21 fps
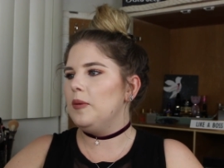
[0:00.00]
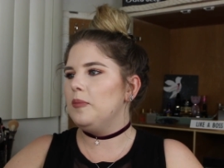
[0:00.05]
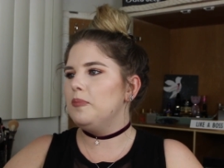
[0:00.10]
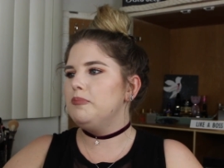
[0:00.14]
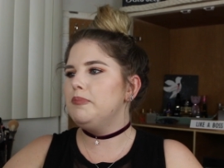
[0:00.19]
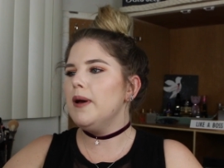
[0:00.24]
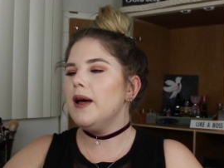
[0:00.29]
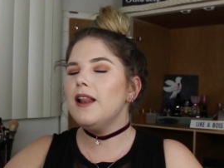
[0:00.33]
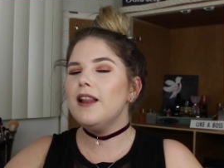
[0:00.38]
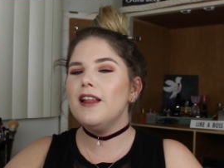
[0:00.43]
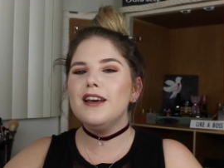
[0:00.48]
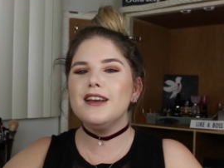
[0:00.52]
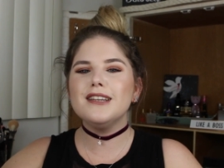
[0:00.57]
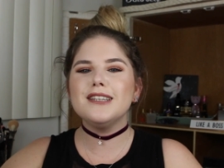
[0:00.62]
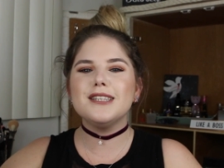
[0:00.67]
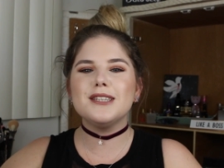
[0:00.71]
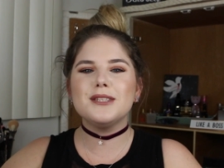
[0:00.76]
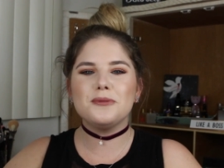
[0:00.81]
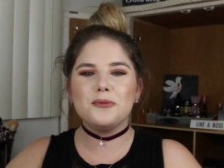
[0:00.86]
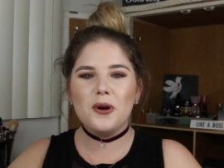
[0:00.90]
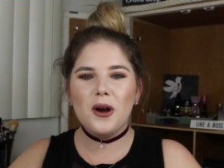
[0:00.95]
Bella
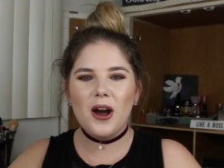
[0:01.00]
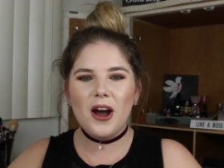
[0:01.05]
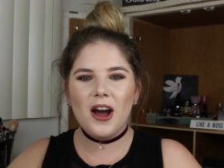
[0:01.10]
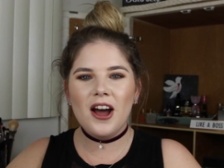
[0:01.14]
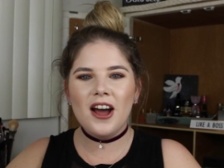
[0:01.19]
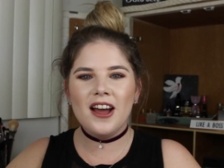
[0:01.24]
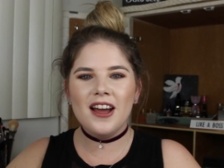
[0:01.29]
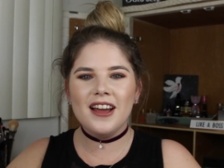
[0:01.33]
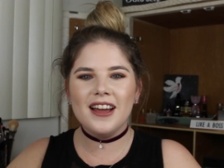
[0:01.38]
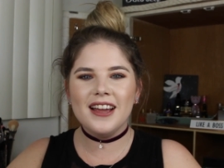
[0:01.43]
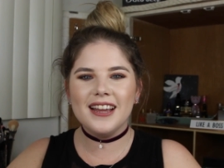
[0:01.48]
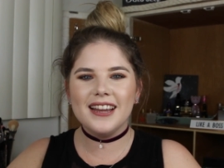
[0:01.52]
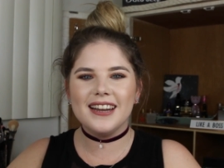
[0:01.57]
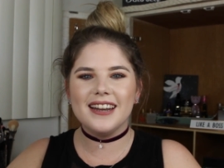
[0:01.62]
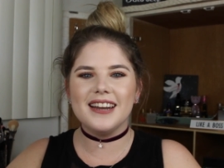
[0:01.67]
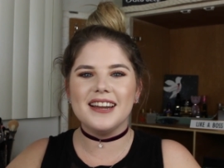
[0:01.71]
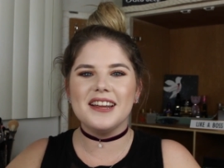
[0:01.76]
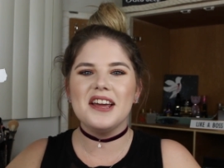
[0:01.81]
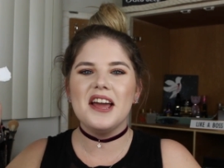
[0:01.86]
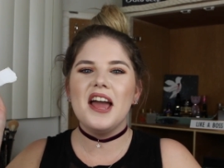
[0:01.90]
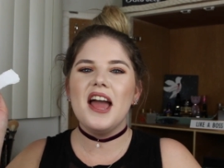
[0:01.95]

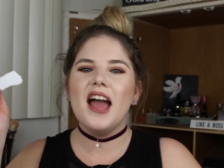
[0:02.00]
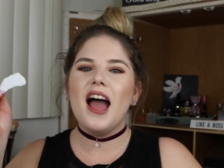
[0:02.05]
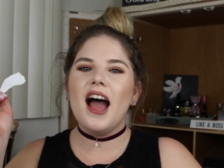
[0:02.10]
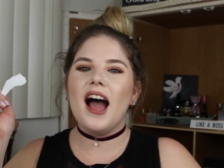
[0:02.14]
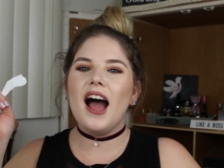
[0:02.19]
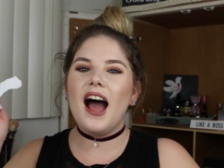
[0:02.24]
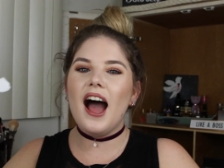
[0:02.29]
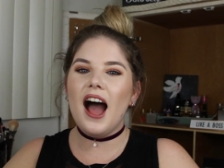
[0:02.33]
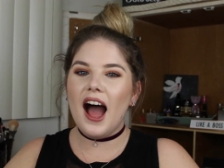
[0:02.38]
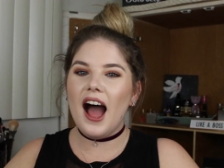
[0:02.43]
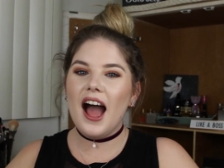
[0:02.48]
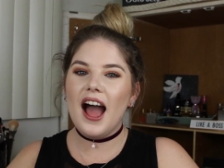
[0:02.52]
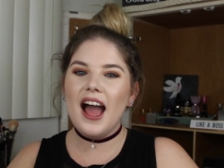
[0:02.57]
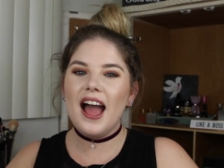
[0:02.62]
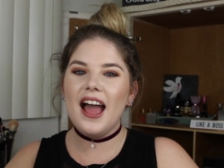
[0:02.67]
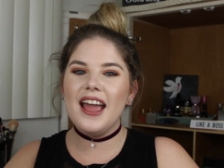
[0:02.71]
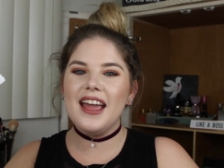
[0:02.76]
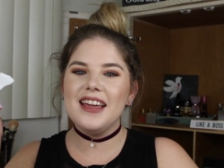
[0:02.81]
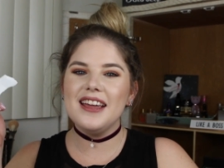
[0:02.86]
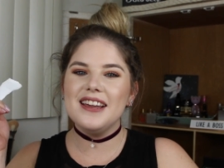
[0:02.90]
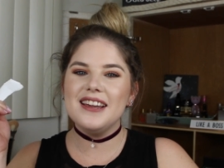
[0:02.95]
Swan.
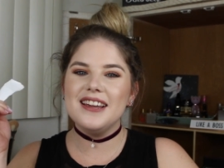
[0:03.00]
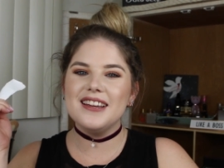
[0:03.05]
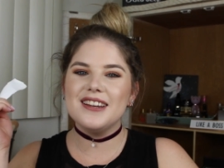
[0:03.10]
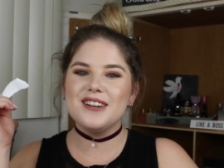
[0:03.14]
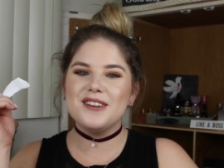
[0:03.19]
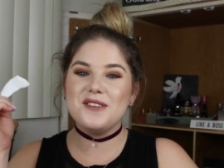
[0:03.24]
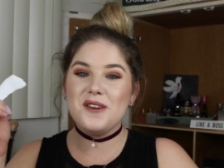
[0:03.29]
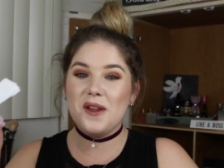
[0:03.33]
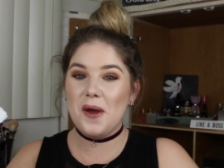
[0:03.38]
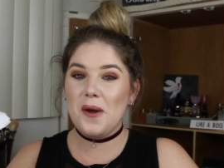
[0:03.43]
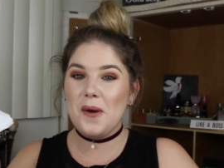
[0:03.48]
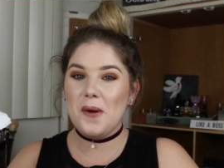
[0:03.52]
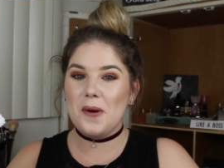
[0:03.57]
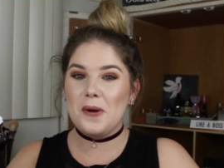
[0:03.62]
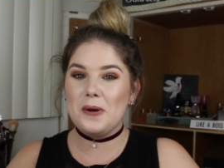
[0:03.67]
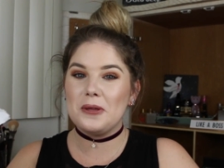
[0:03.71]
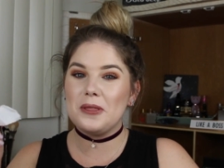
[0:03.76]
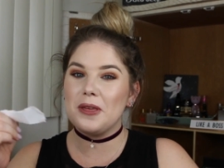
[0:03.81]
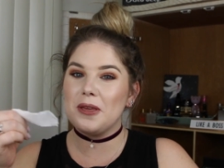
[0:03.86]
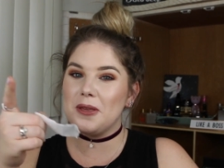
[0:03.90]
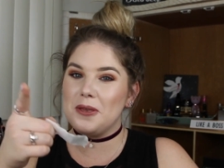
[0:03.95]
I
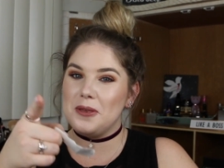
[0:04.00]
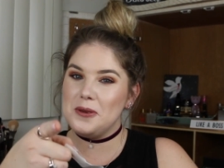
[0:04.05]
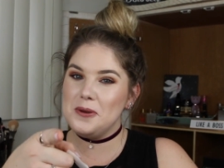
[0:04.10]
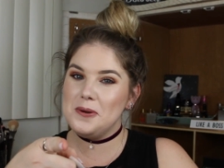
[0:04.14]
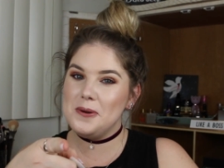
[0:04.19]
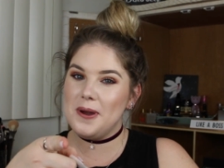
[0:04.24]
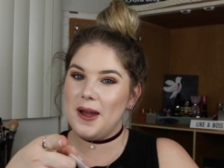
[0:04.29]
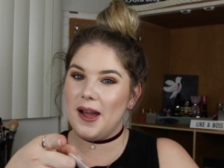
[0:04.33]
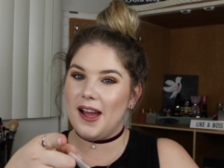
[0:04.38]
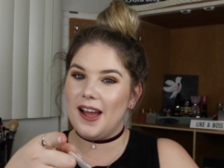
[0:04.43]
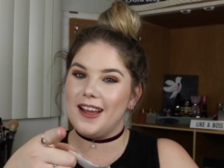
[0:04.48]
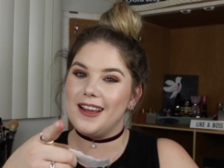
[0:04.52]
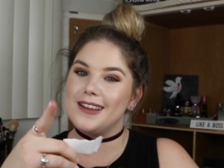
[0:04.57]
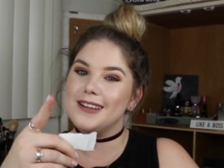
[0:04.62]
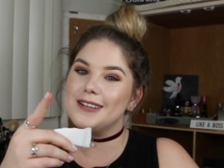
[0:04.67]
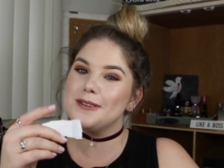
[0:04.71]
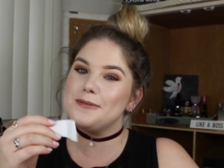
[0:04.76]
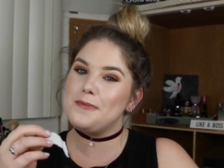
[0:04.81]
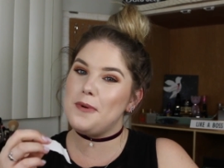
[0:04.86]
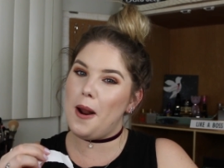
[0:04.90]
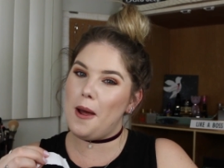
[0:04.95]
know that you
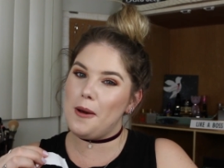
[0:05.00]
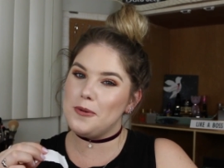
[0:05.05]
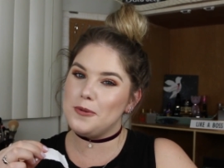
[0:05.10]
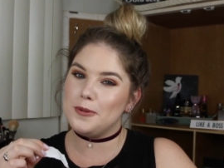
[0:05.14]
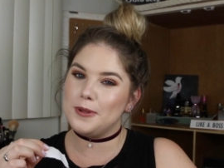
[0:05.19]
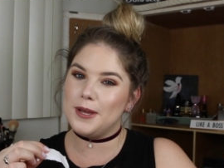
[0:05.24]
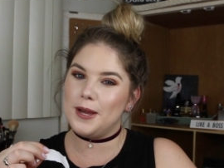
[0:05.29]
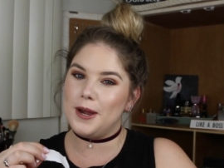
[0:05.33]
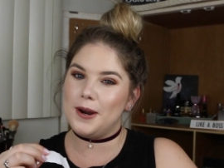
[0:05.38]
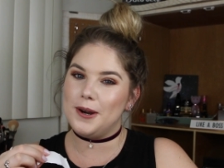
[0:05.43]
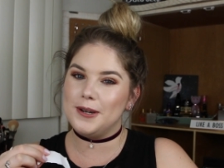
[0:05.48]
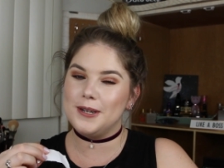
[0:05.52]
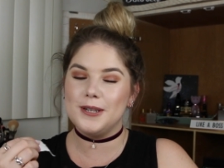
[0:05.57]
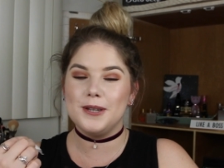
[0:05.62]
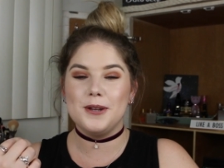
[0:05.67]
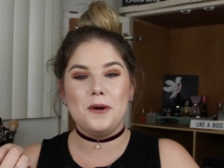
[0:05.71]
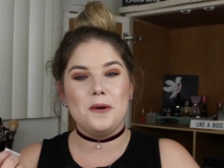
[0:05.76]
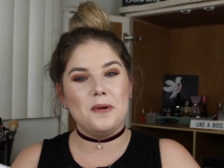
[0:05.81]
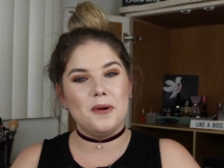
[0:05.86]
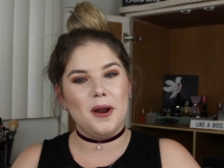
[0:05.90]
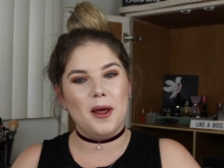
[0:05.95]
guys probably already
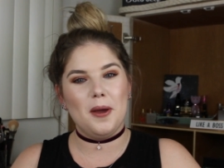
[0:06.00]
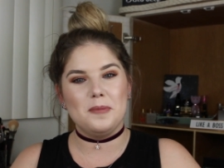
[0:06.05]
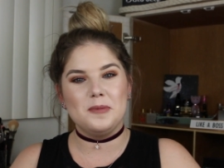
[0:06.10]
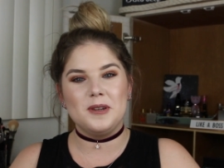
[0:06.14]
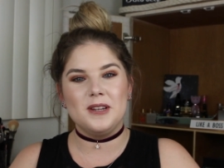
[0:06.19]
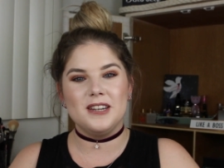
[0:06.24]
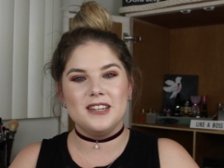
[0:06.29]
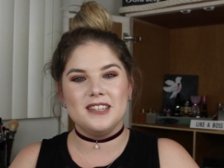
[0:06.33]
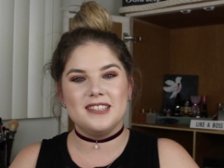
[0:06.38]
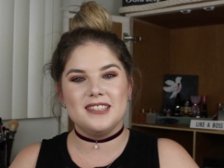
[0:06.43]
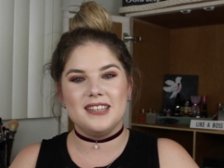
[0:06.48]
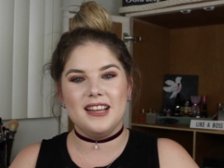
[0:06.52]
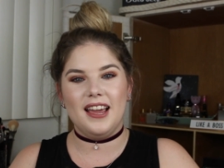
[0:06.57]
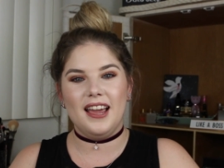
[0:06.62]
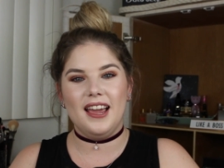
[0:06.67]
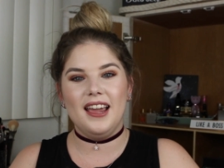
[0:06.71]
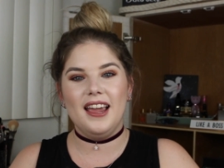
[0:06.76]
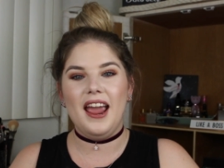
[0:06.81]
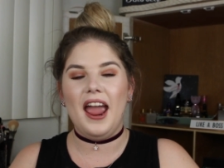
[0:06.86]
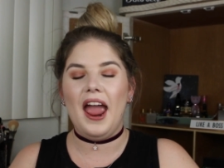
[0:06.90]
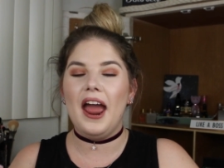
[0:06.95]
know what I'm gonna
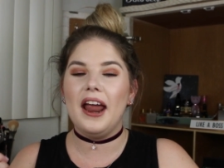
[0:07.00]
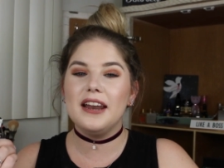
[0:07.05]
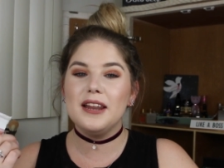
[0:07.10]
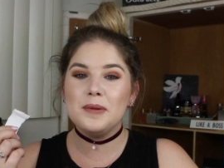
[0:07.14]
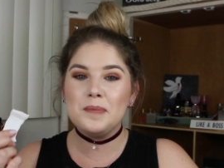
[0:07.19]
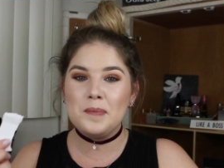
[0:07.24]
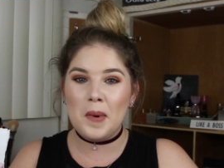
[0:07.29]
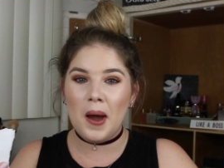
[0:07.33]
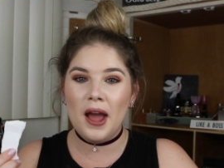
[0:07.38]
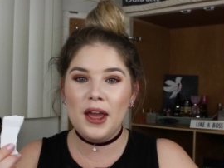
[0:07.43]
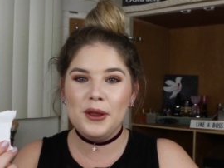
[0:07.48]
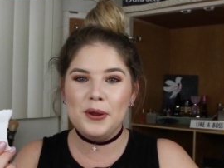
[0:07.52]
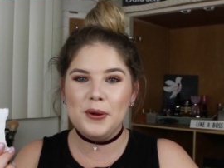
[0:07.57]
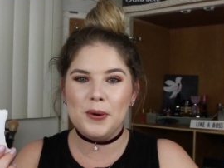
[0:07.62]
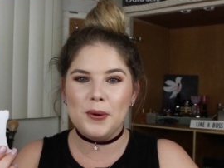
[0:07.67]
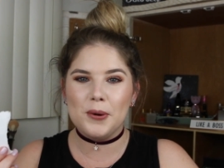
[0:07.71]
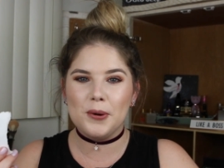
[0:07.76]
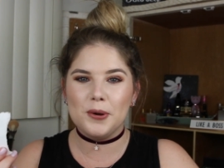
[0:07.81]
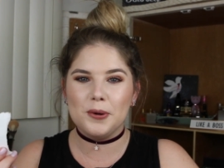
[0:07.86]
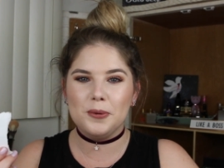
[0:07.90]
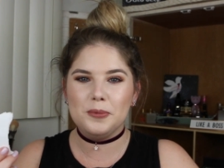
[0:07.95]
say, and in my
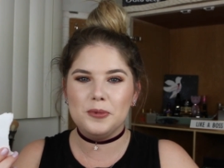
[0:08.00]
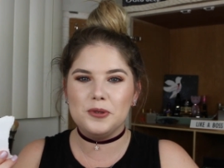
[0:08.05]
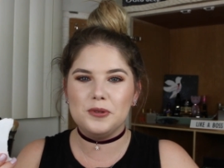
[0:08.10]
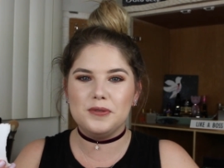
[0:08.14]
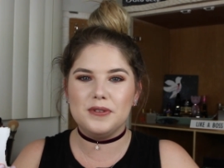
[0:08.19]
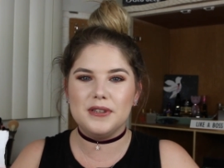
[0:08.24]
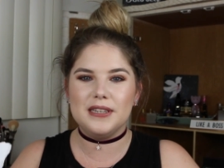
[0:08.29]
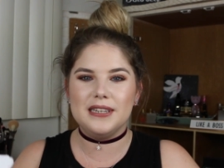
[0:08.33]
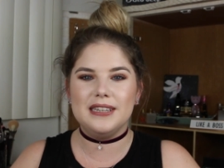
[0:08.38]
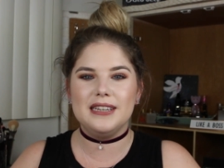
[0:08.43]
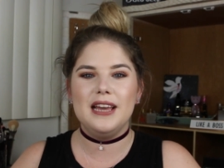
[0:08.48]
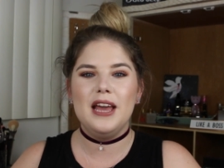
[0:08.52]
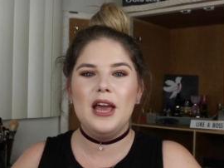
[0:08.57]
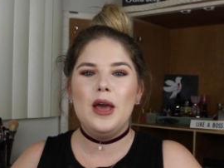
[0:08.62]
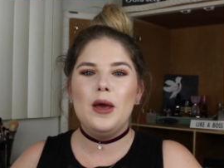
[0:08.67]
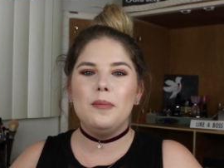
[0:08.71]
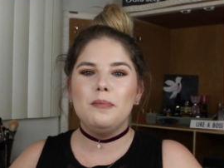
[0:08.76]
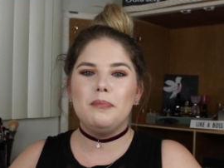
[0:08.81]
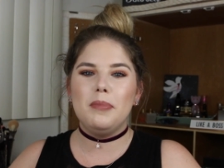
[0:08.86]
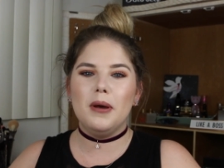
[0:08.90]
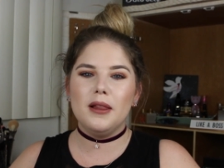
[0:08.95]
horror movie,
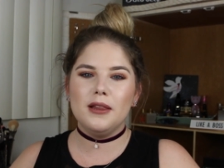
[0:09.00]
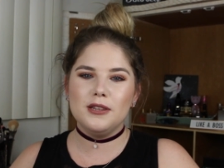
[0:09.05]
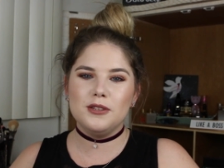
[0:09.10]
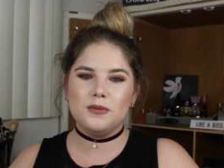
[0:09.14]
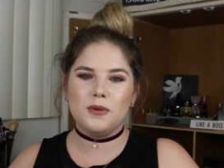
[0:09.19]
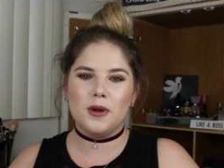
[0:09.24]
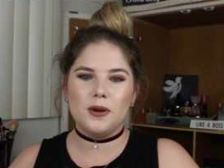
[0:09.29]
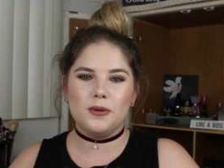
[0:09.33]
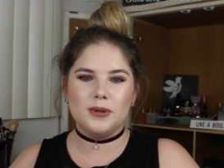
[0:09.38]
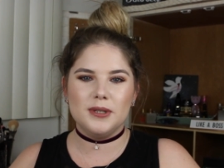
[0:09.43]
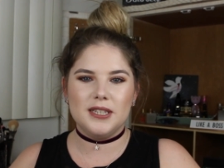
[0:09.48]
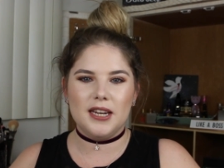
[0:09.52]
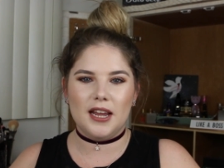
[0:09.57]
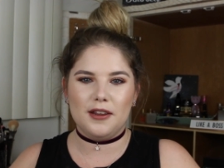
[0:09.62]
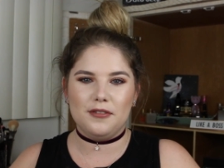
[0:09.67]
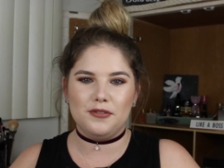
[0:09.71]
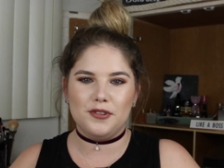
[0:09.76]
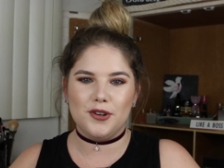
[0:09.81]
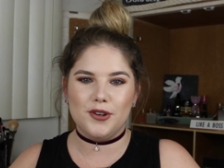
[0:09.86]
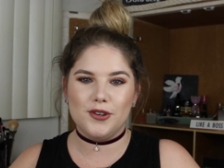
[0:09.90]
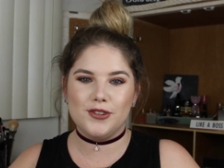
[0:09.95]
Bella Swan would die
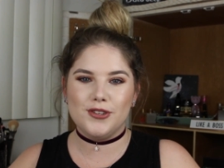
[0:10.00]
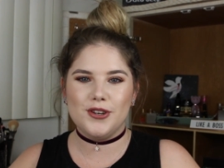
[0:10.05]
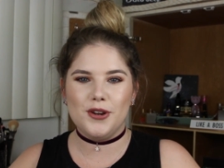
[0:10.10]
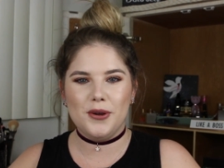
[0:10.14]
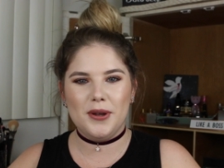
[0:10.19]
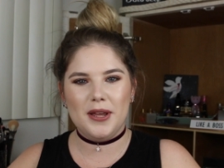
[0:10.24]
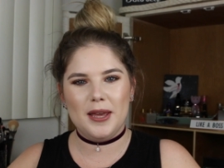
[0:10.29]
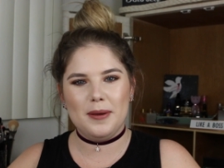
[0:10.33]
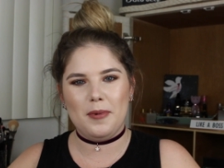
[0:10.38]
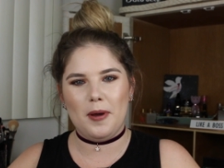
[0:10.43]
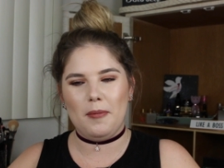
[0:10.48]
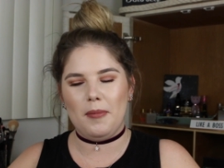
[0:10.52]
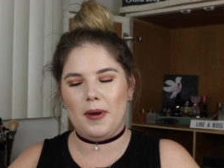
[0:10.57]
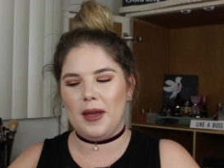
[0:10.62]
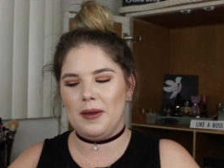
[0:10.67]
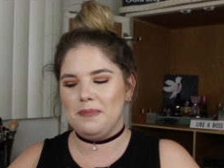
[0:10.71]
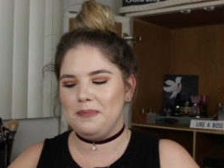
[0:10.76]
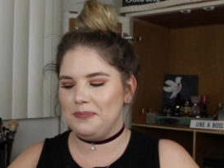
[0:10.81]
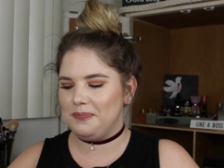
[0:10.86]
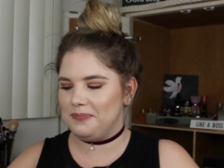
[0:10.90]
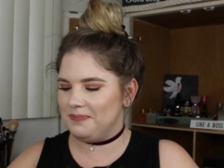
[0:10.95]
first. Okay, bye-bye.